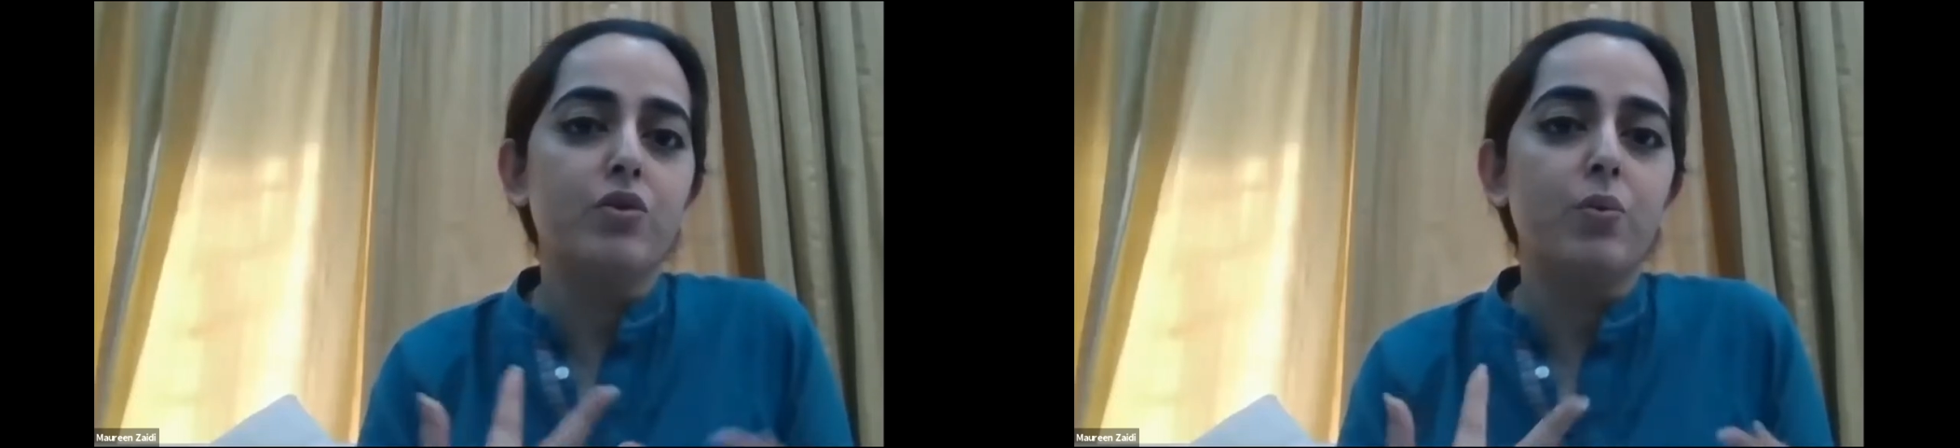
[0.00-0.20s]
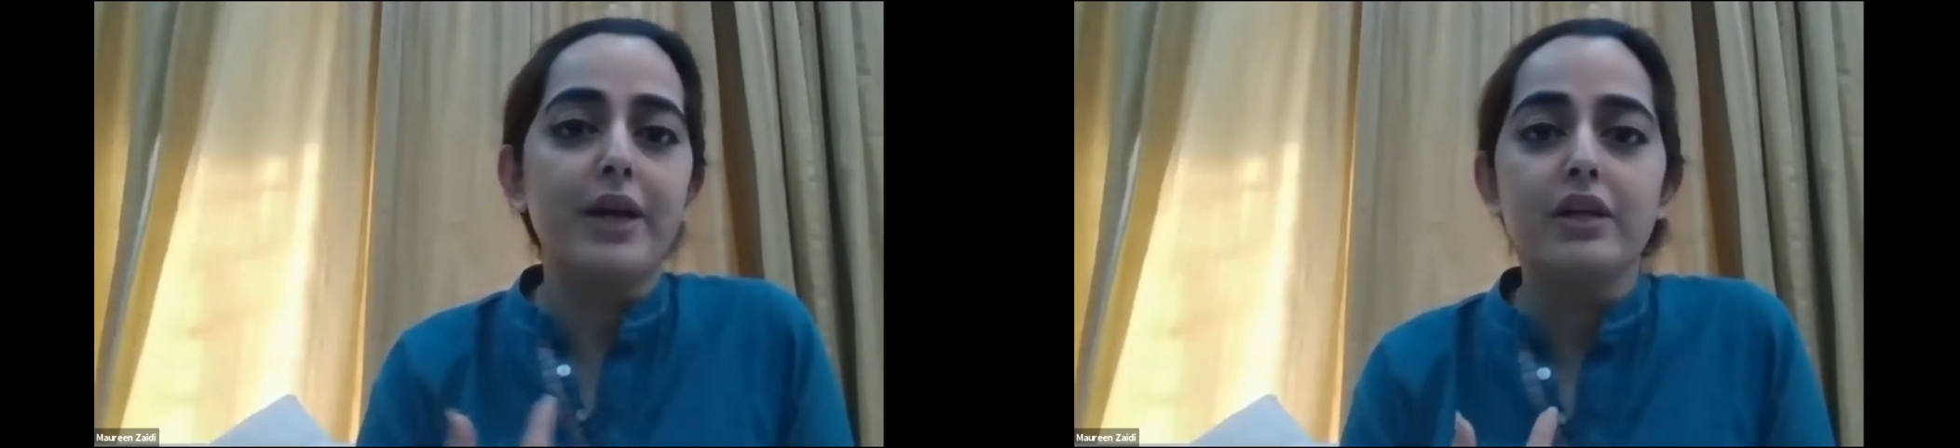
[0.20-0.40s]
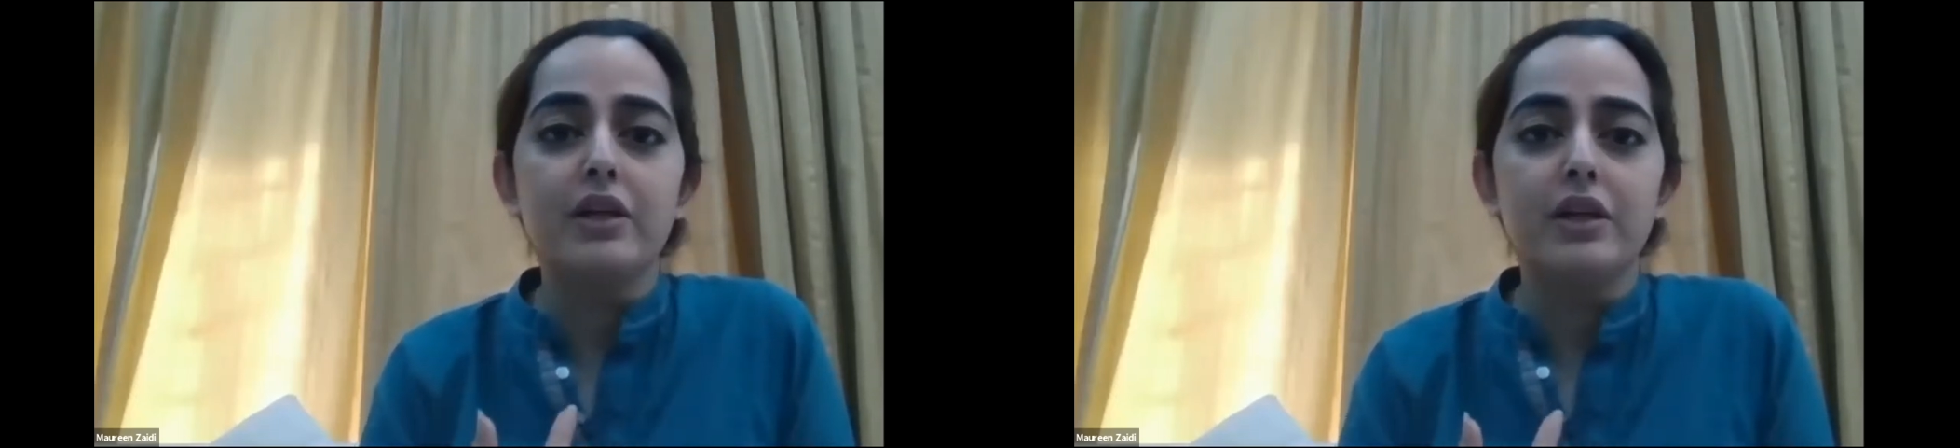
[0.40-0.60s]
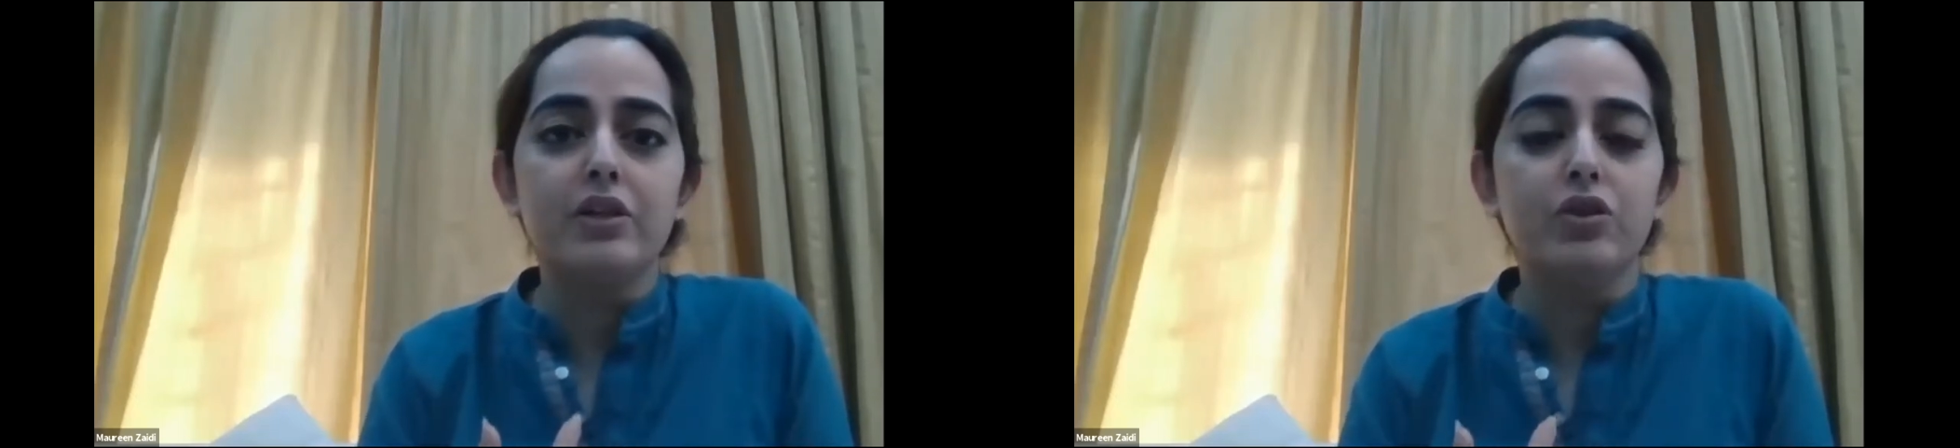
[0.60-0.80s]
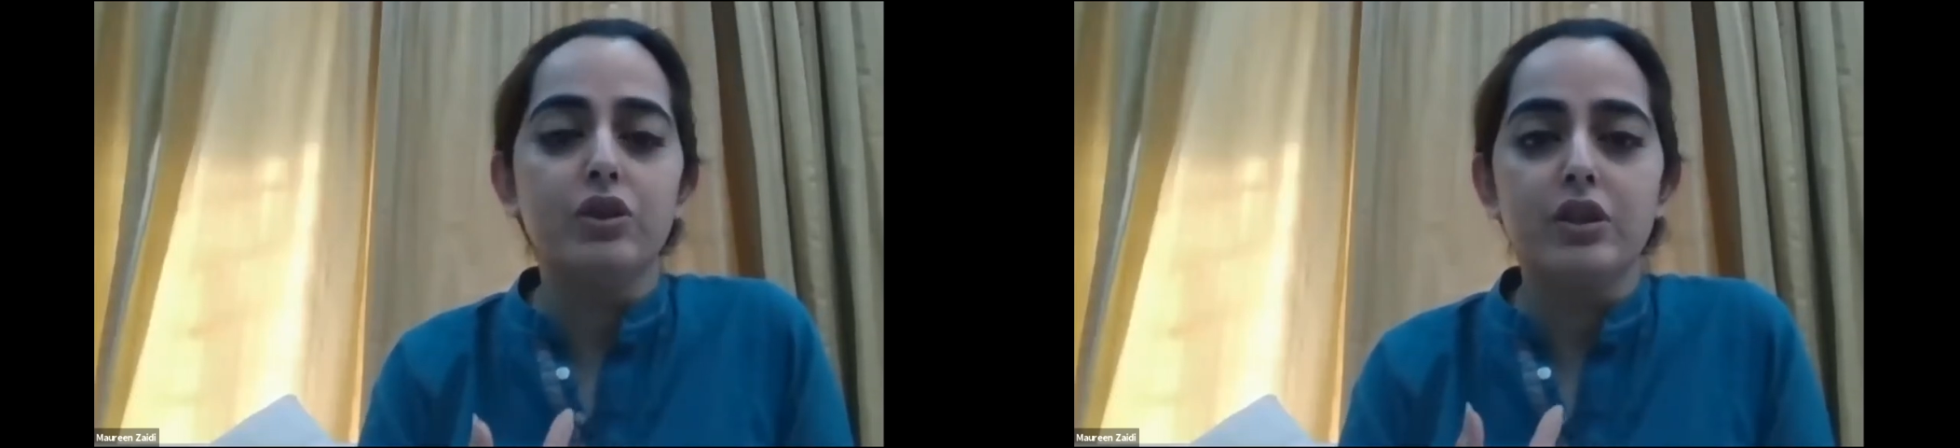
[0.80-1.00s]
your
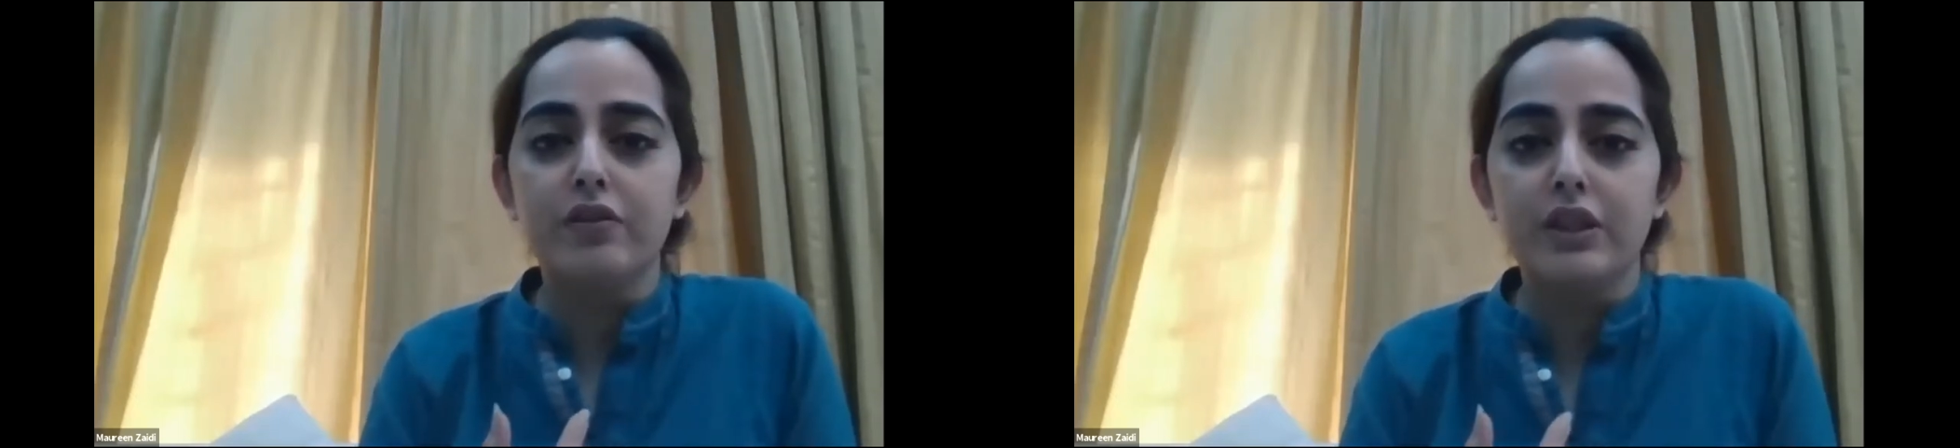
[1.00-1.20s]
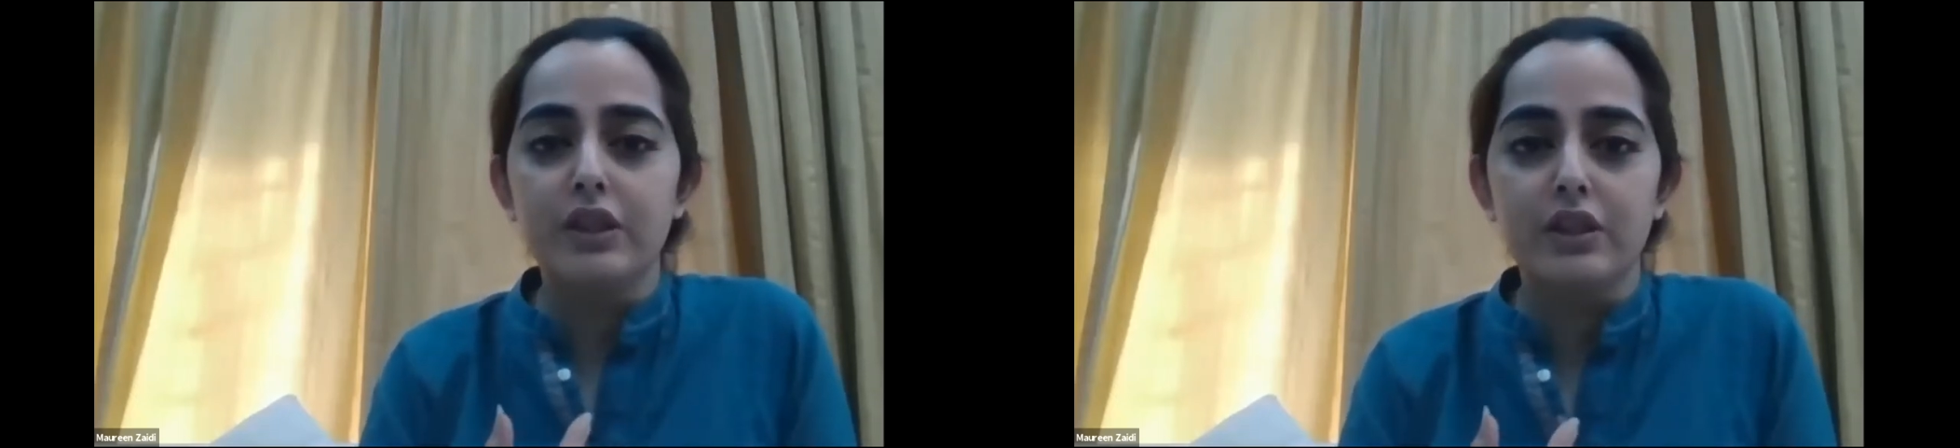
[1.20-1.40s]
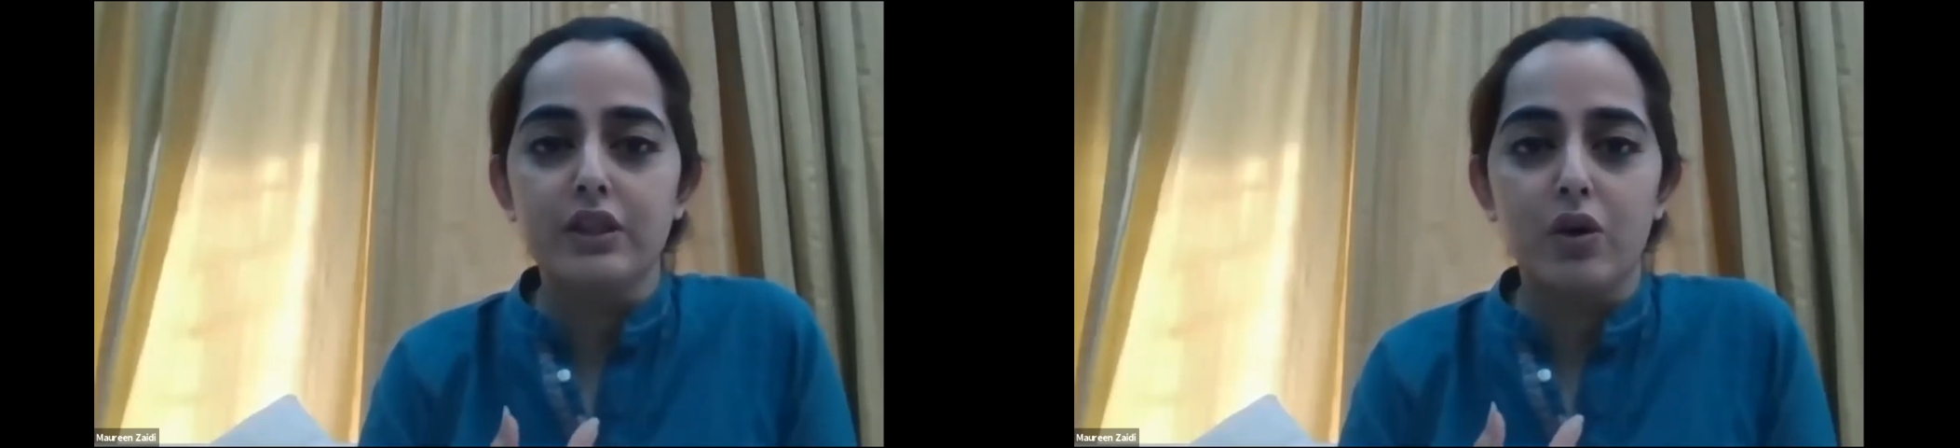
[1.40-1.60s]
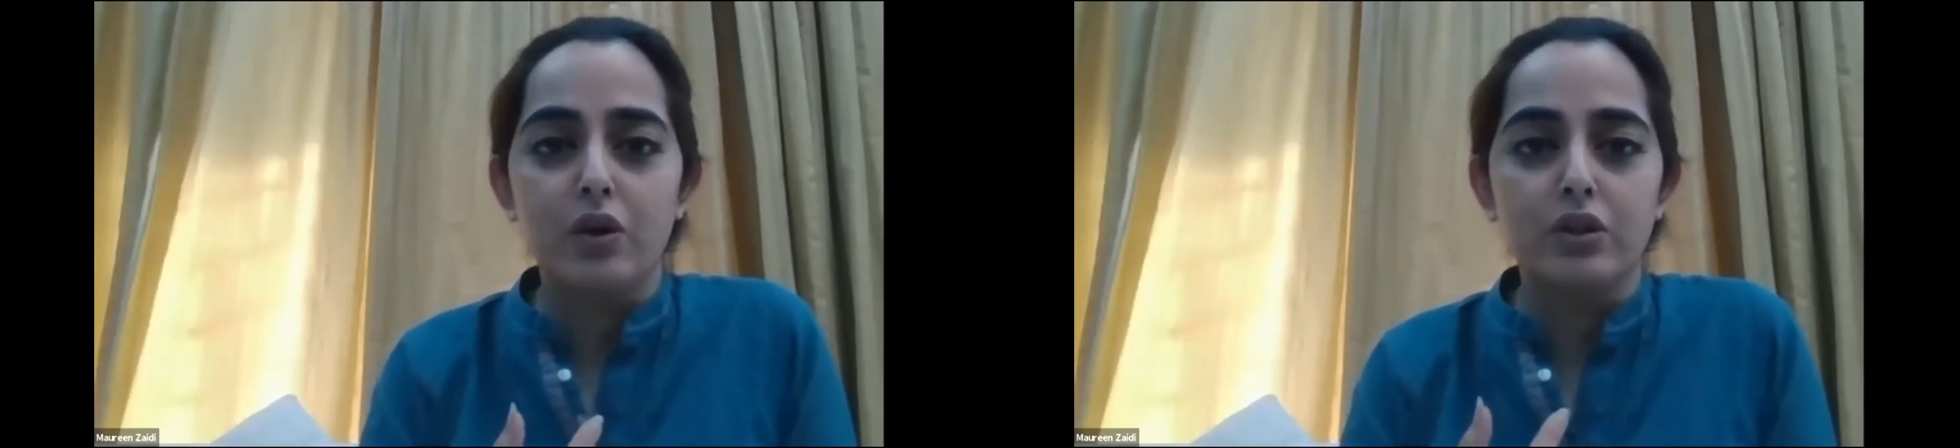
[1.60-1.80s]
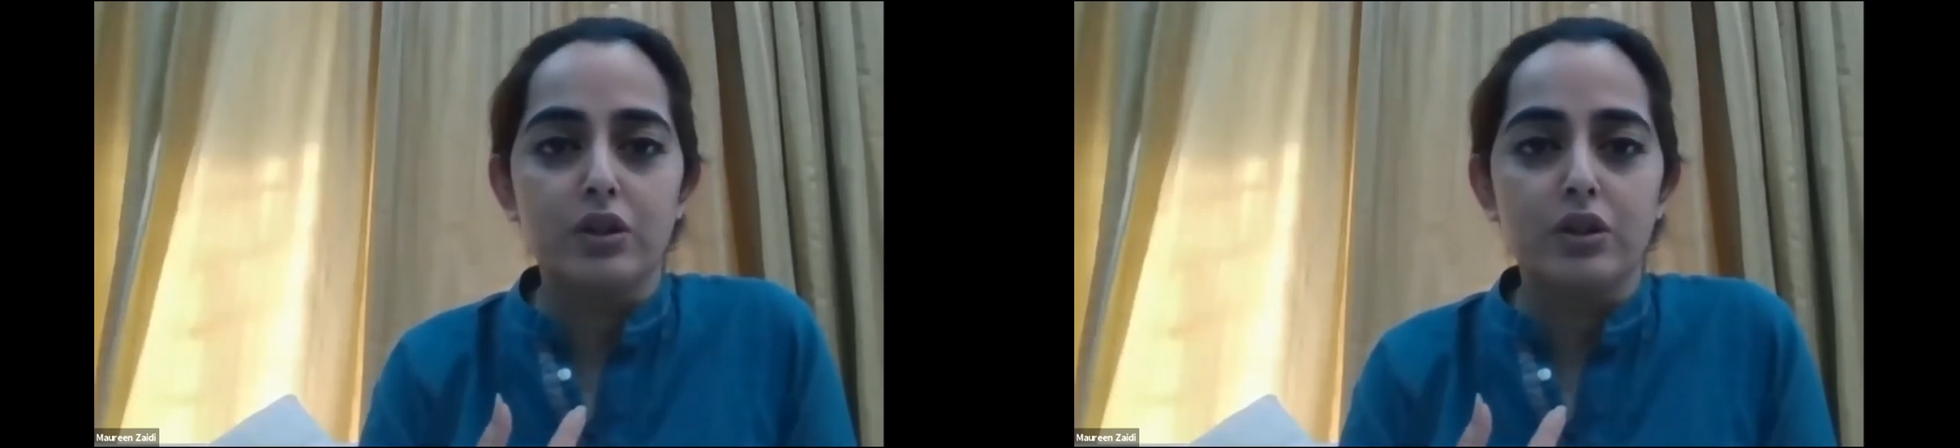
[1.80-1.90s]
vendors, your services are not